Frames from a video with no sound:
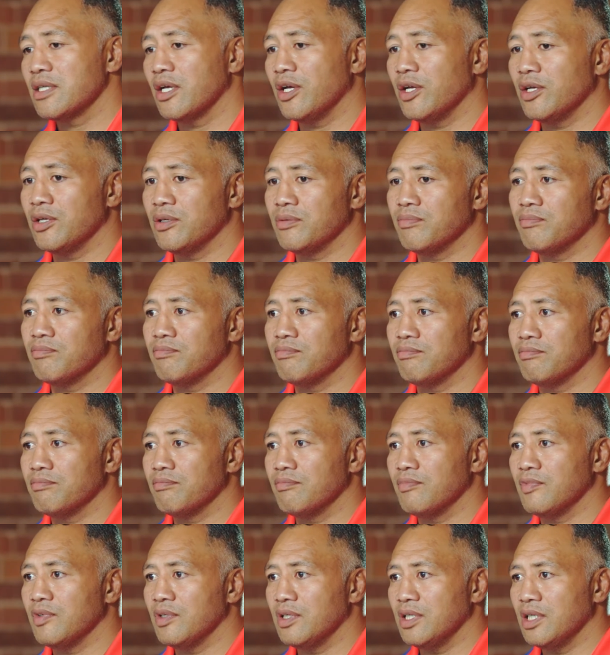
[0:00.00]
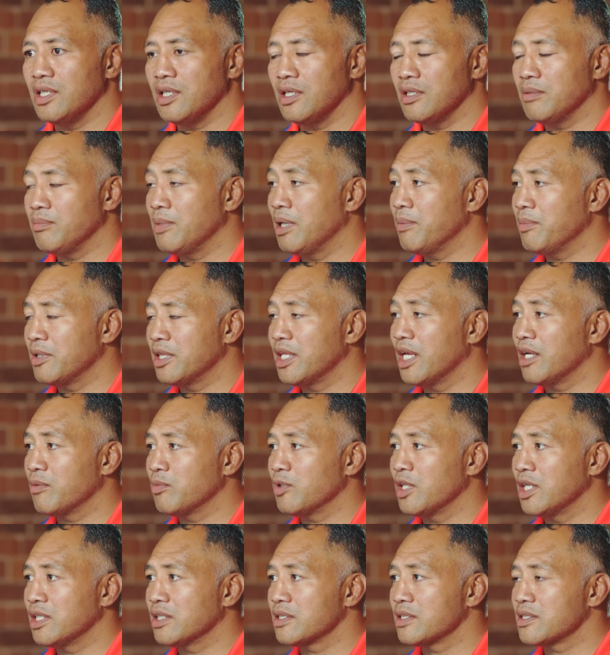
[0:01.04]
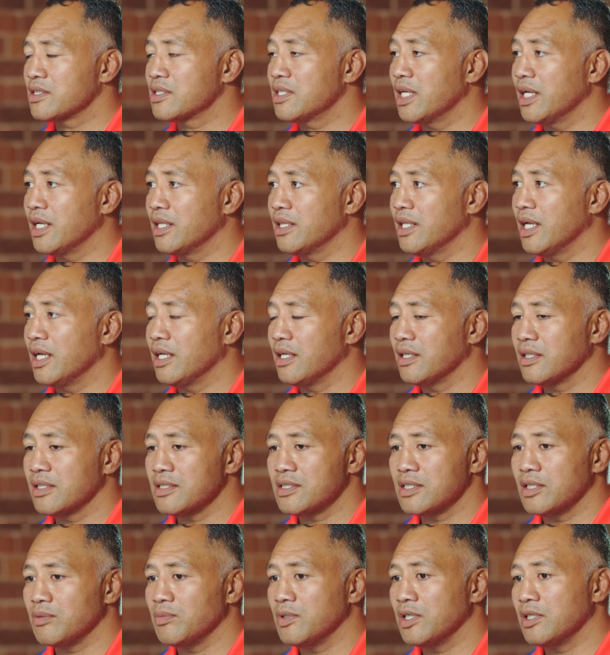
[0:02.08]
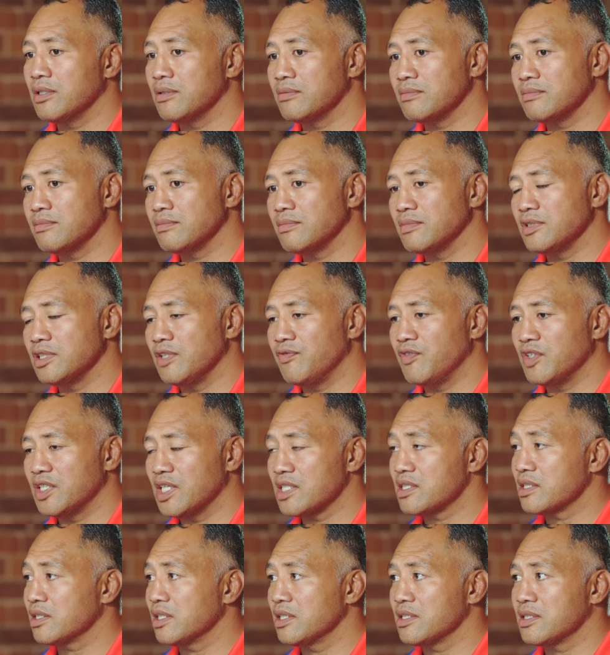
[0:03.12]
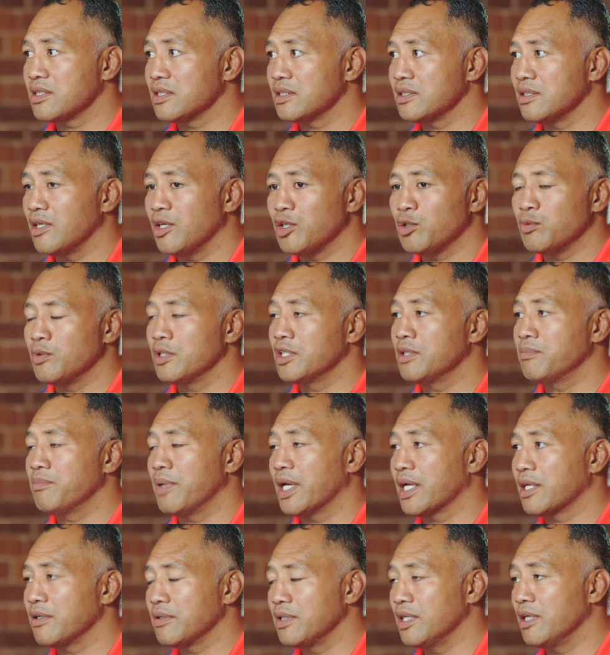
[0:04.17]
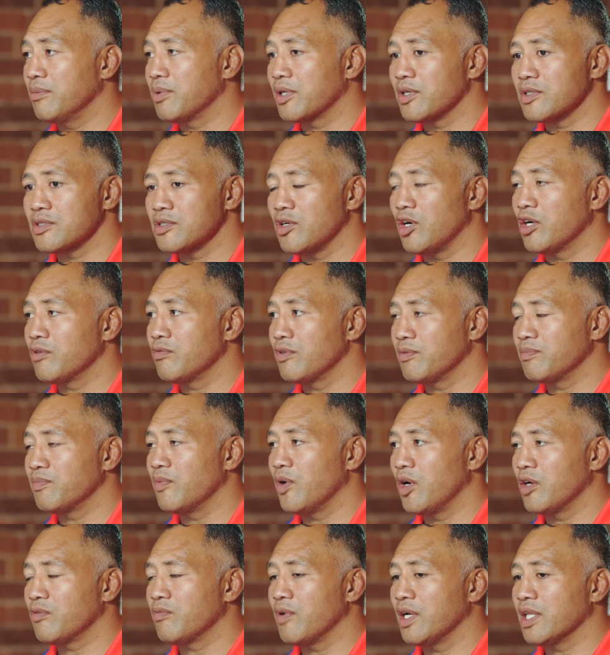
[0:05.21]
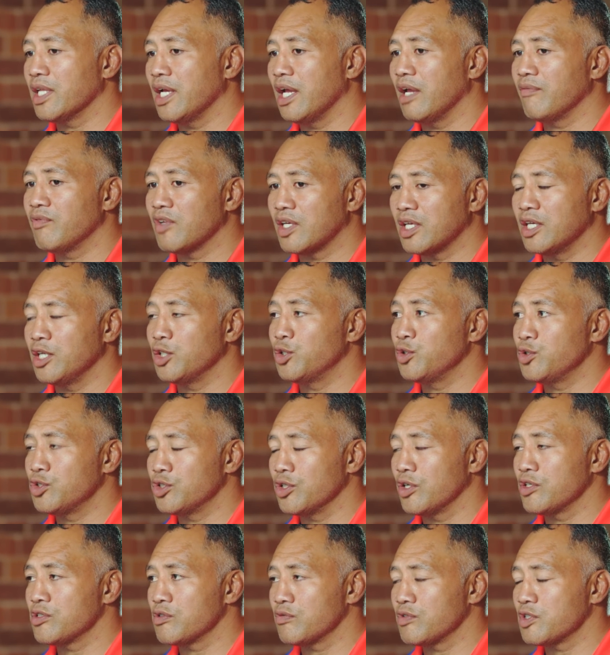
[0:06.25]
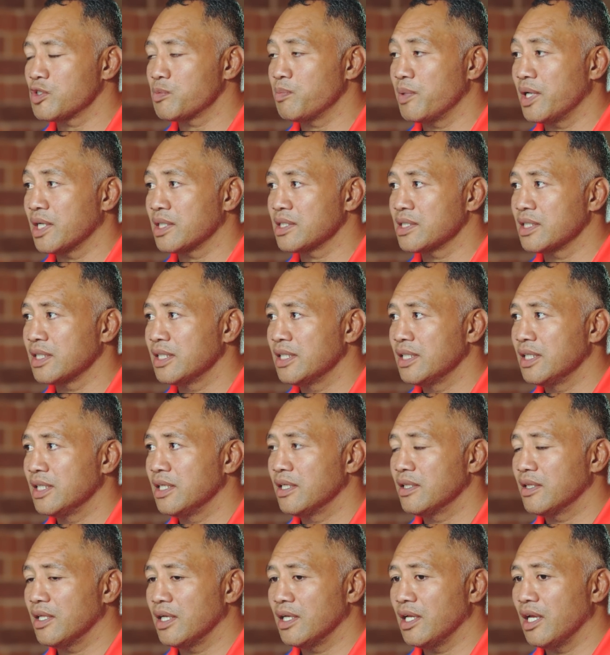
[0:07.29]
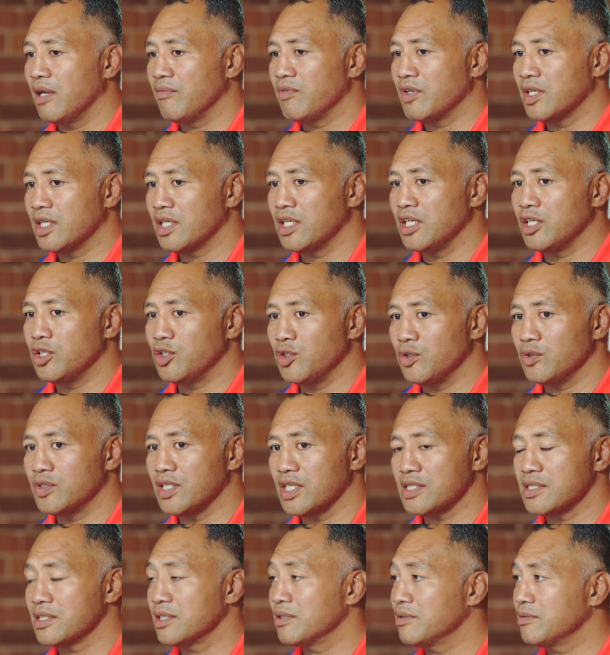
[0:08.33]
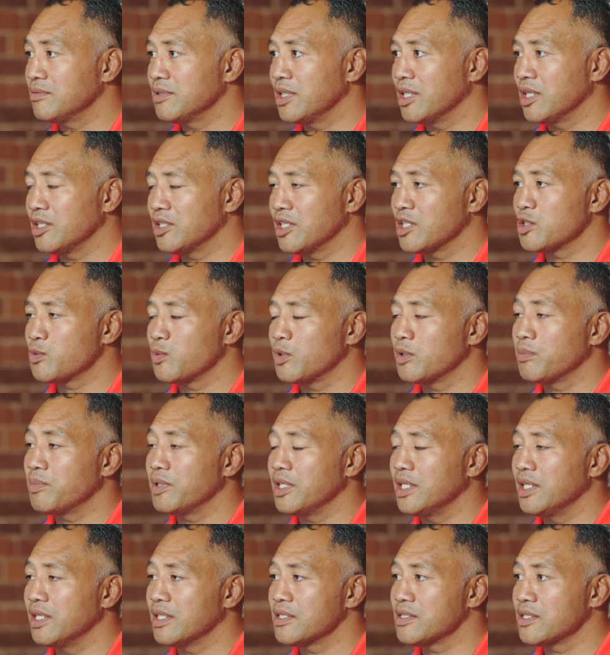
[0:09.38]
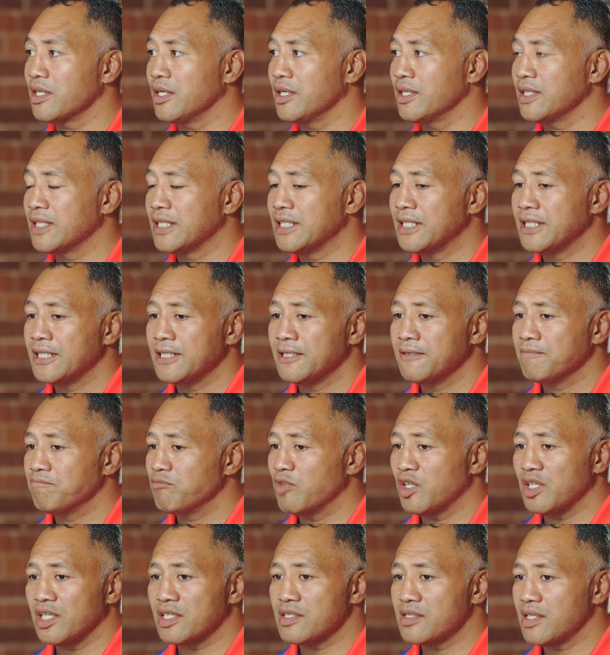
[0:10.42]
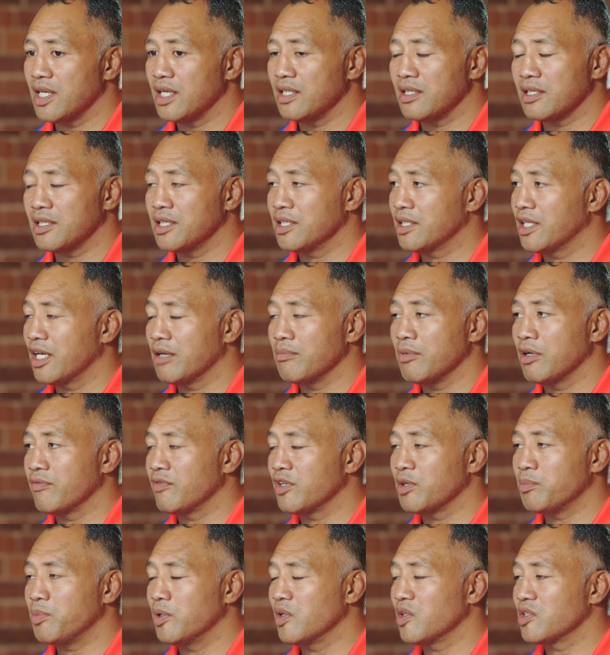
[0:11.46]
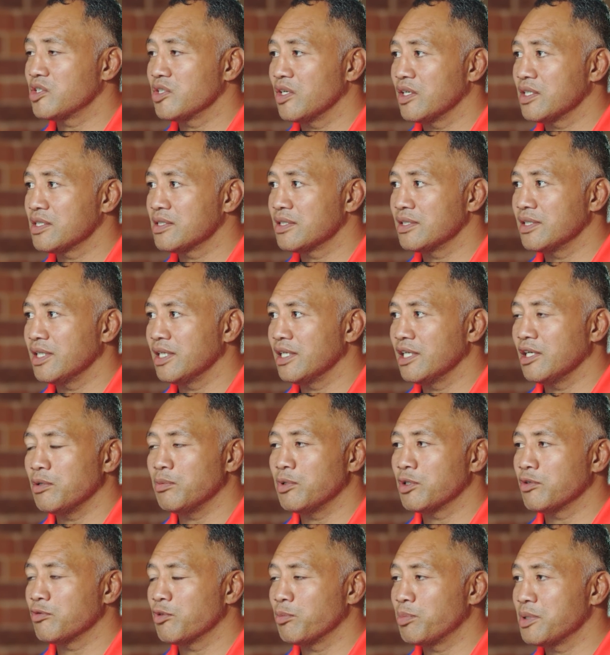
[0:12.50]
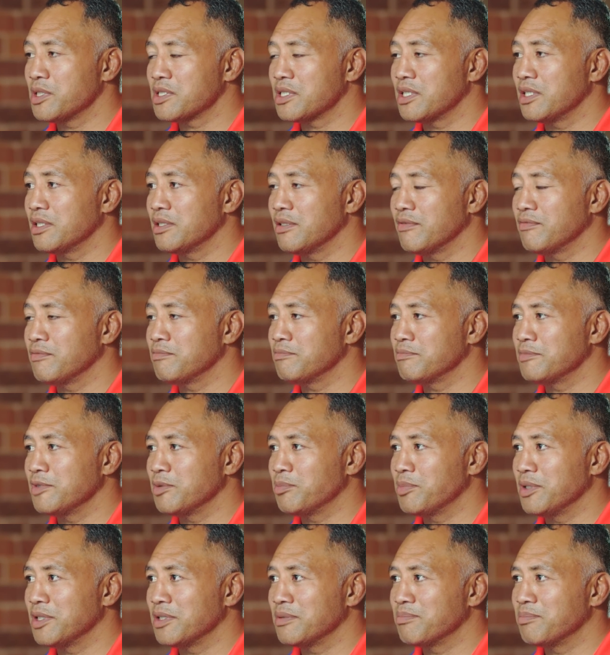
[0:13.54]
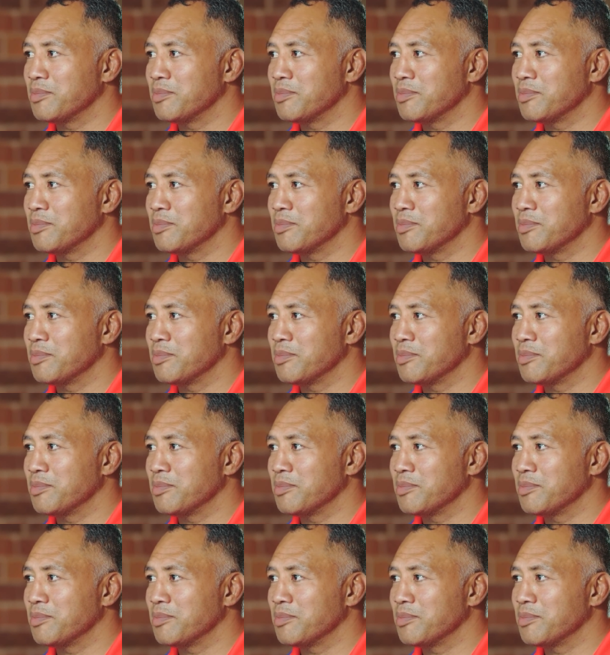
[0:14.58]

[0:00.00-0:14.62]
So, you know, the mum and dad will understand that. And I said, well, if he doesn't listen, I don't want him back here, because I'd rather have the kid who shows respect than having a kid who doesn't, you know, doesn't want to be here. So the next day the kid came over and apologised, and now one of the best kids that have been